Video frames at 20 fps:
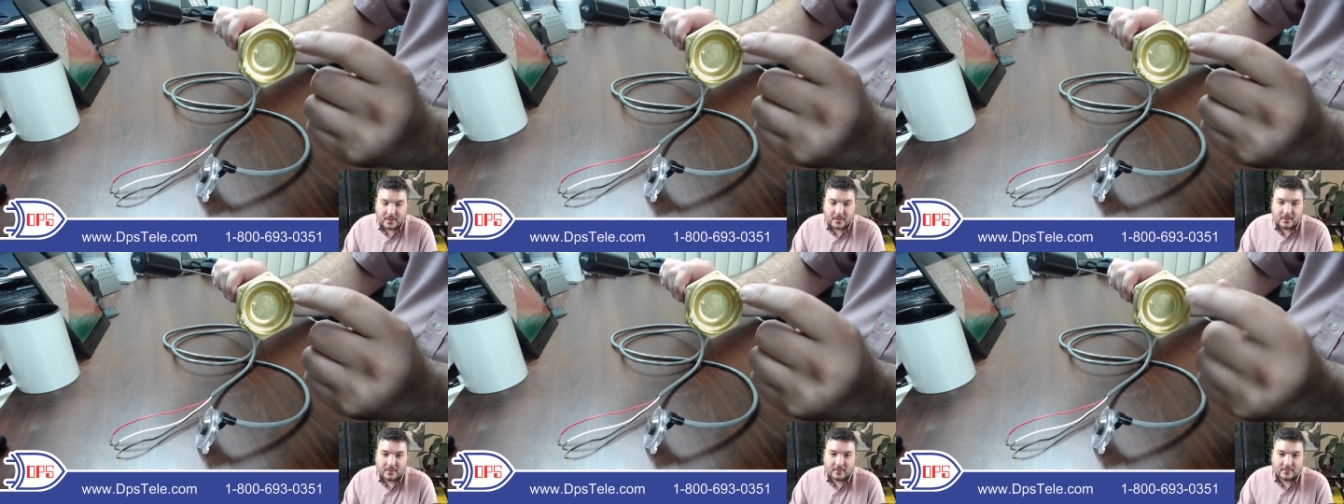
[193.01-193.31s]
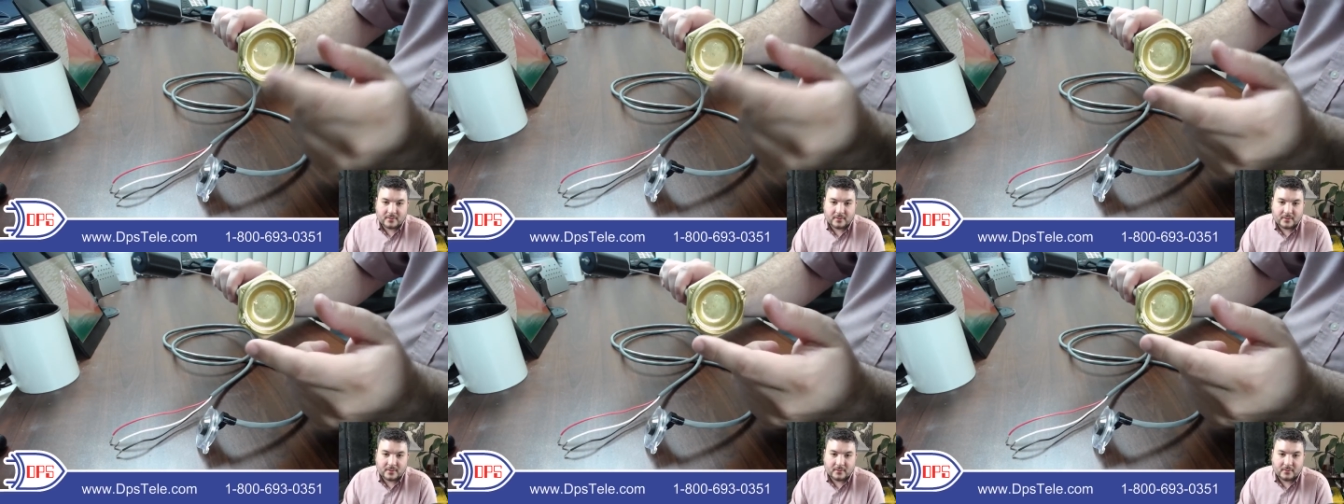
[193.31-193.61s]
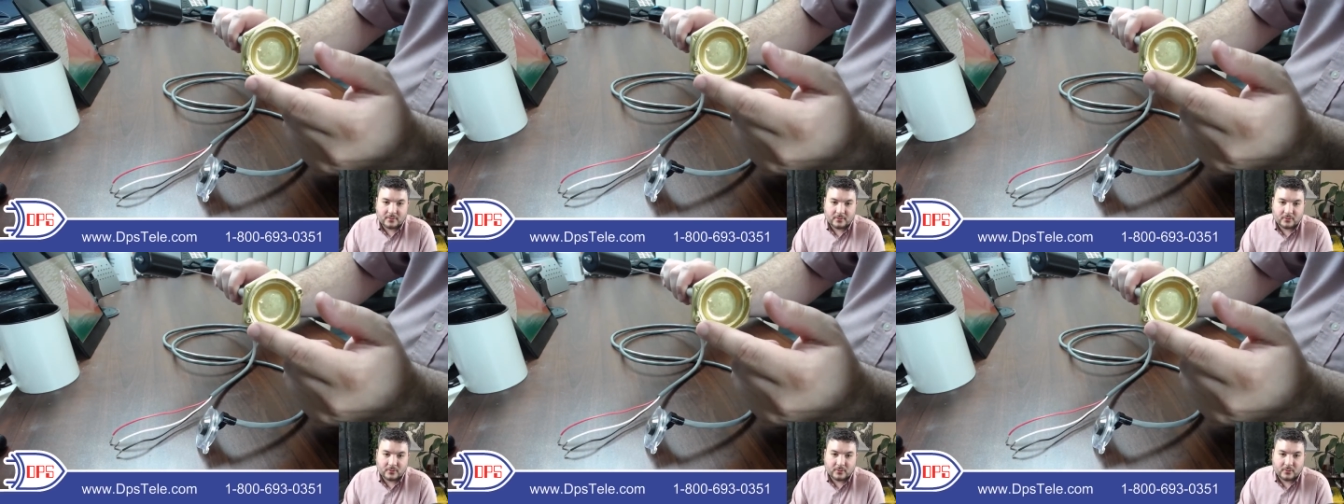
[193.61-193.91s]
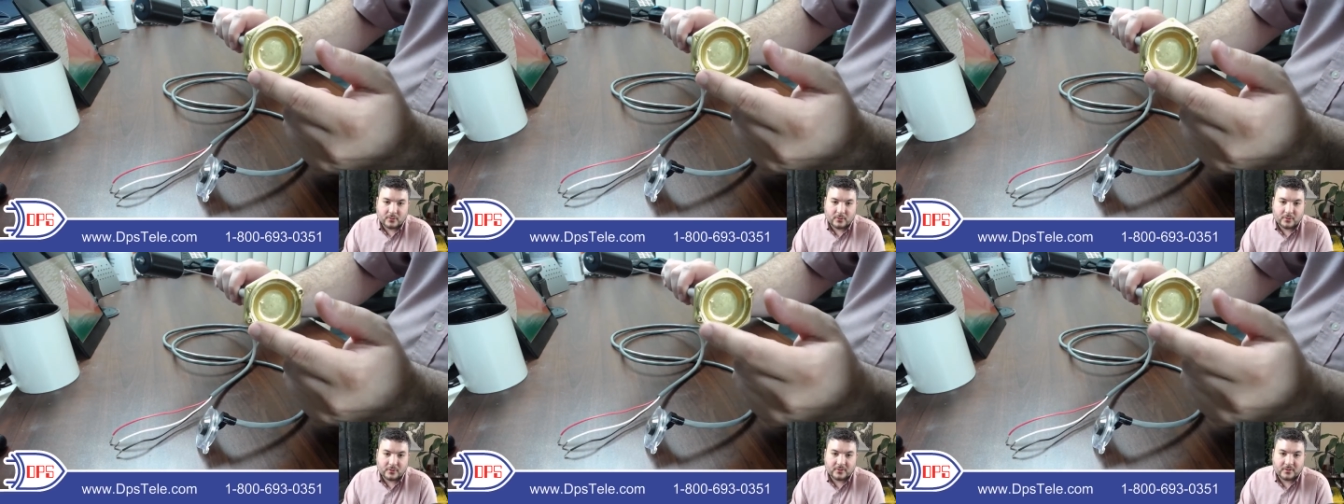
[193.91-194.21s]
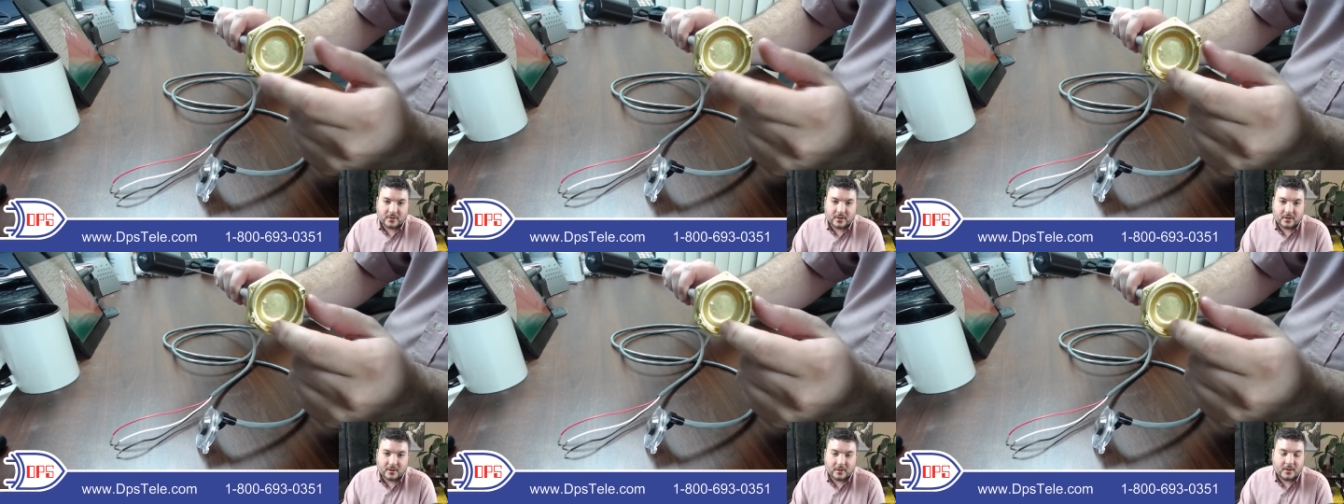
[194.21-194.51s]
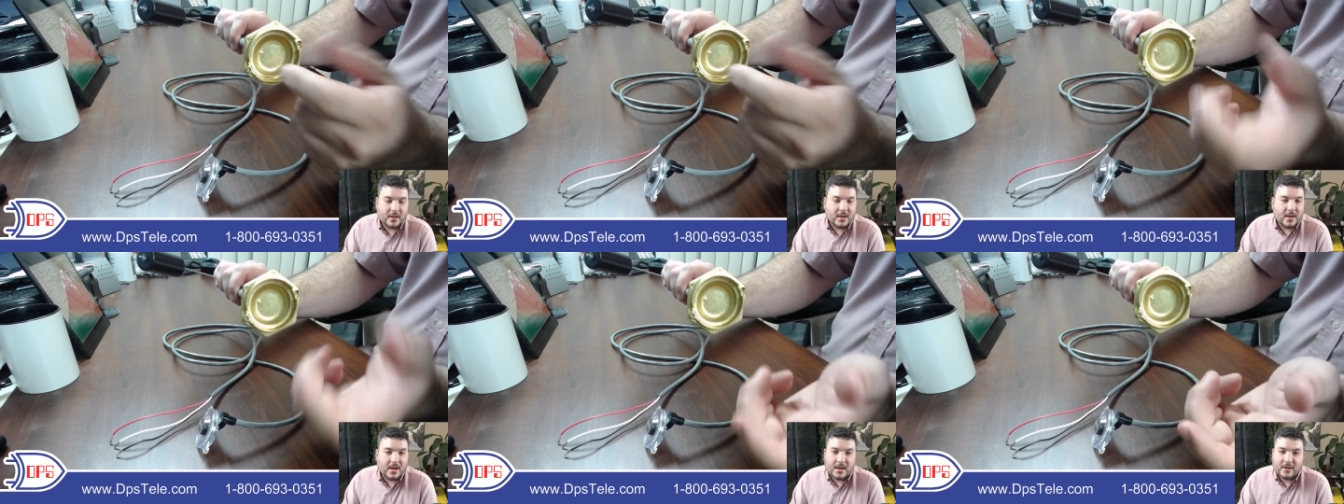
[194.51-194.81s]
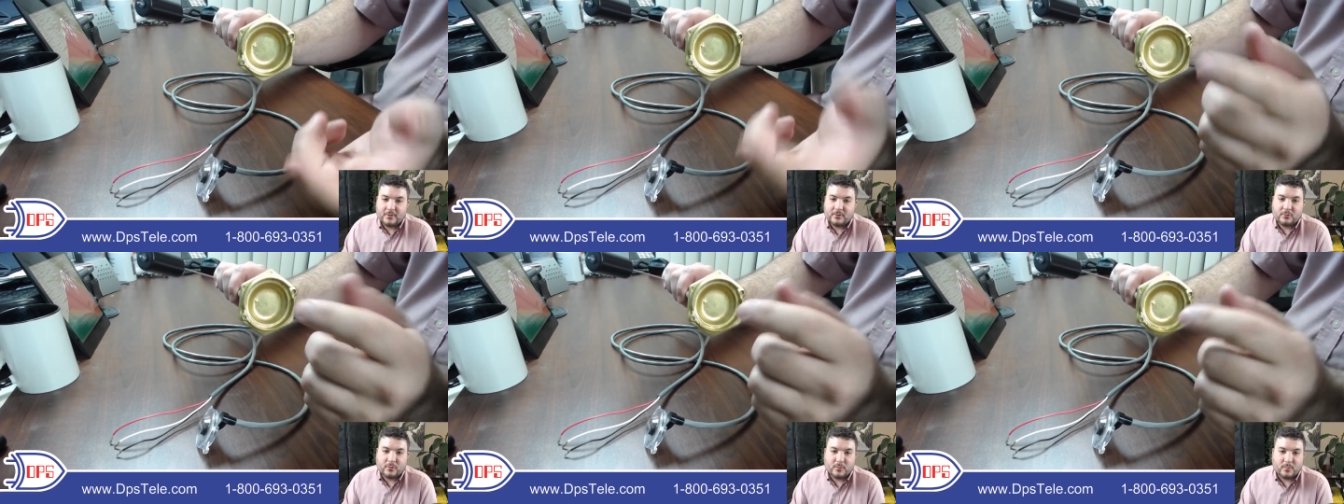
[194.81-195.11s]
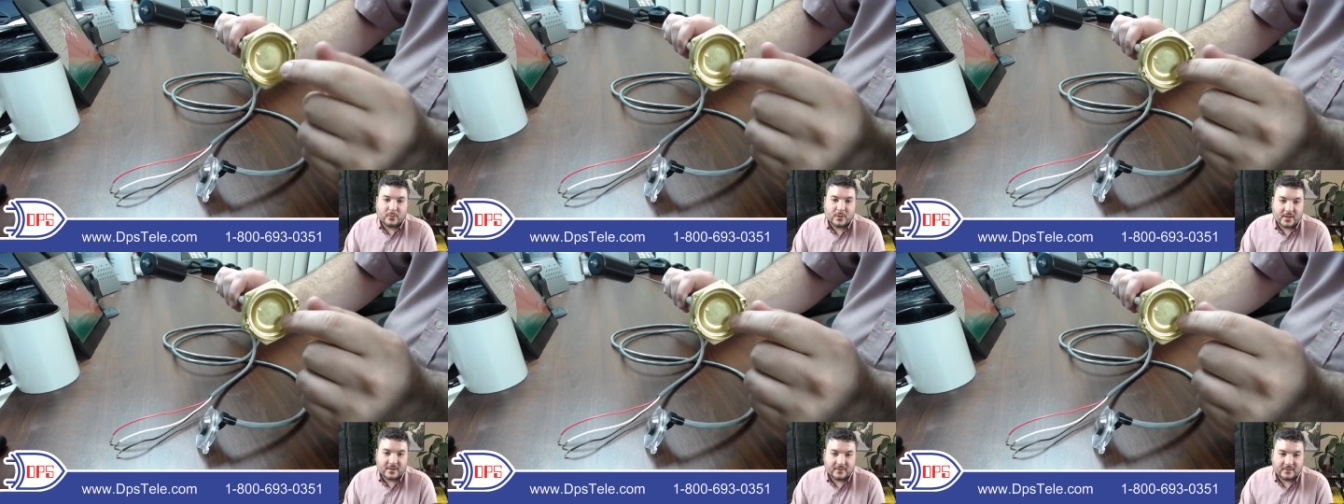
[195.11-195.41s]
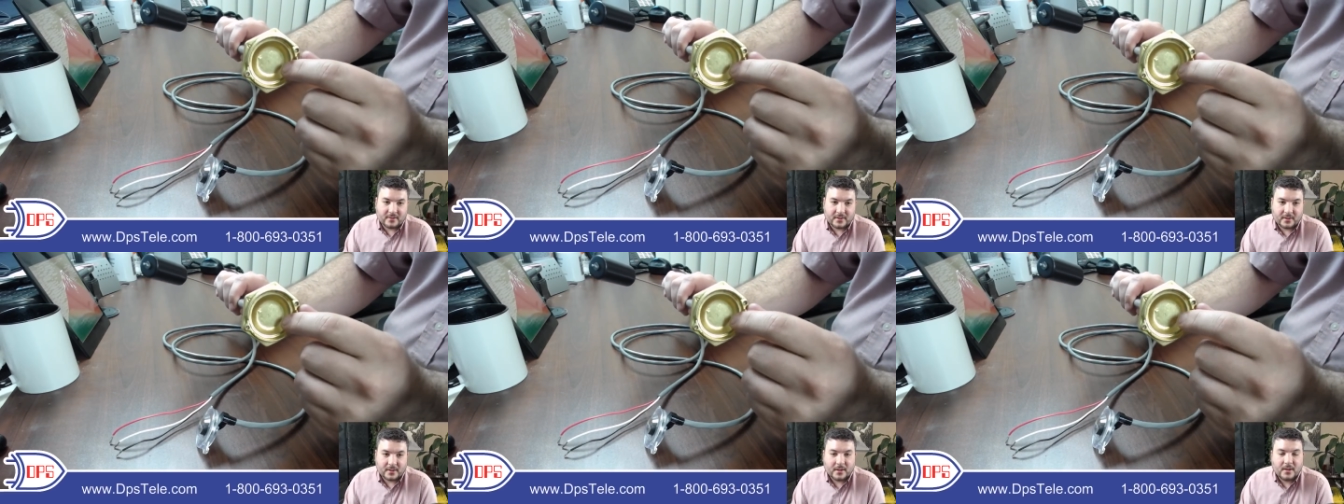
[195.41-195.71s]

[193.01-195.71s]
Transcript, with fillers: You can see the two screw holes here and just replace it.